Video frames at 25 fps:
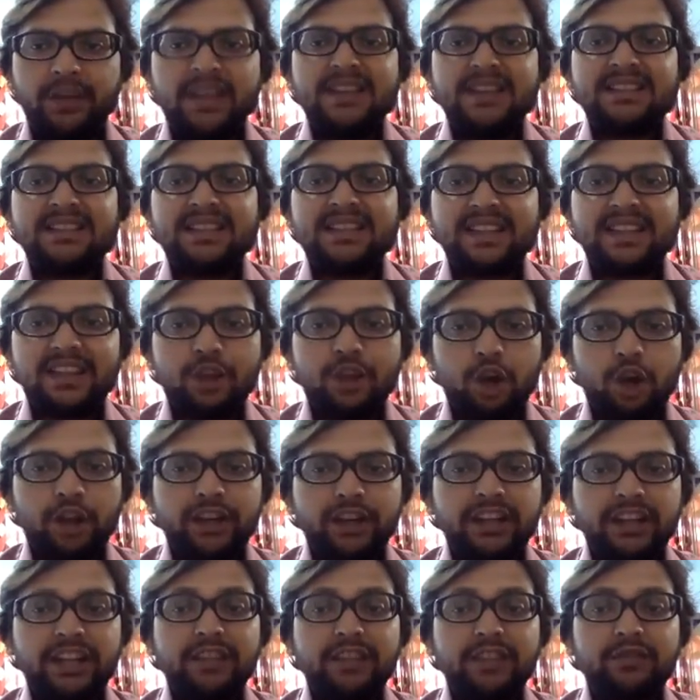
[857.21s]

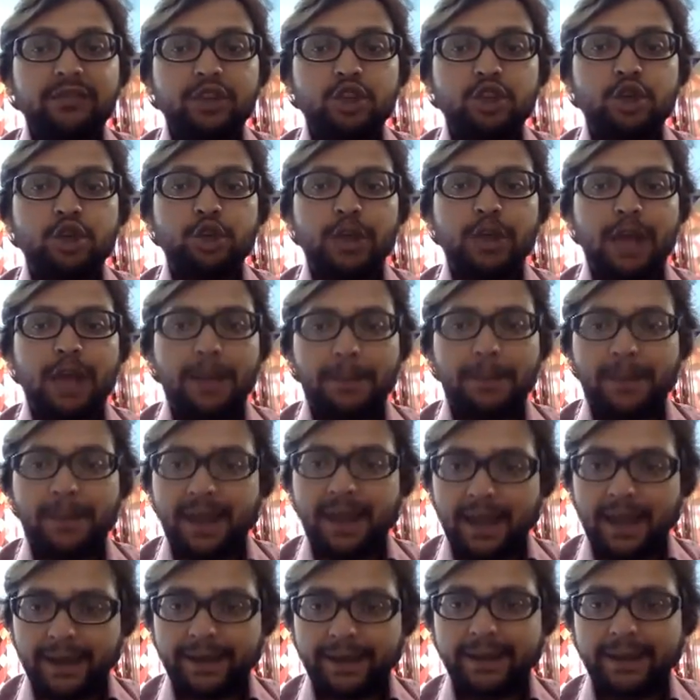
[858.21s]
security we should
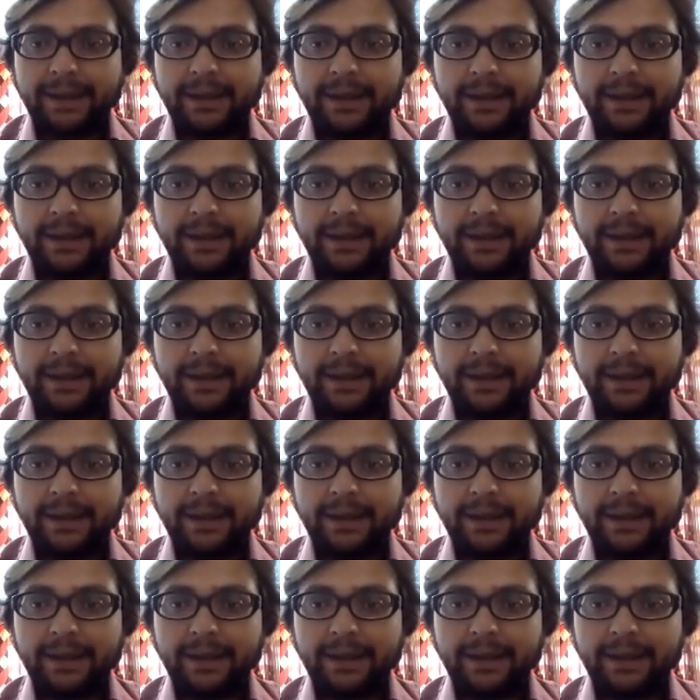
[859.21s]
apply